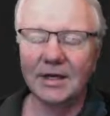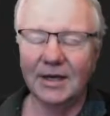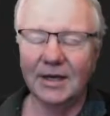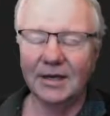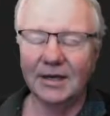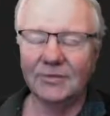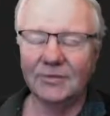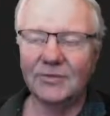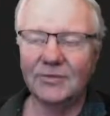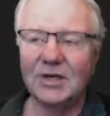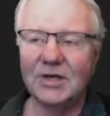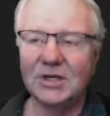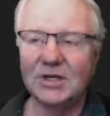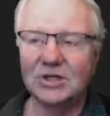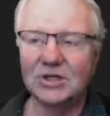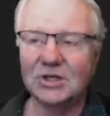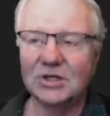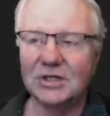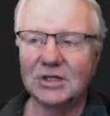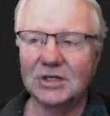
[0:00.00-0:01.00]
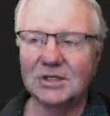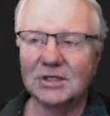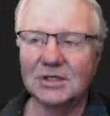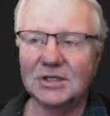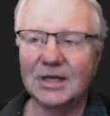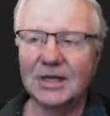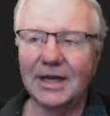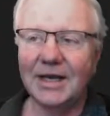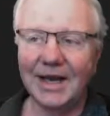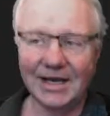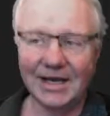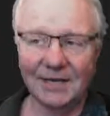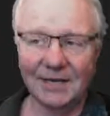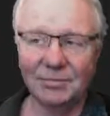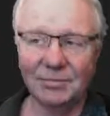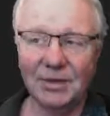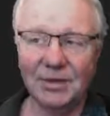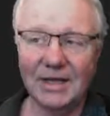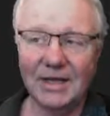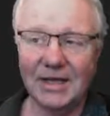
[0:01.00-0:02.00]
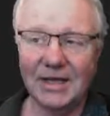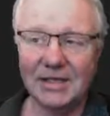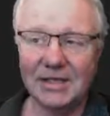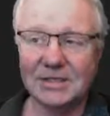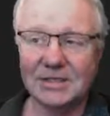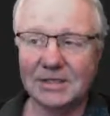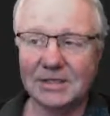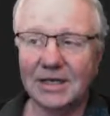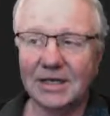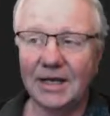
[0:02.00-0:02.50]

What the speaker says: finishes and completes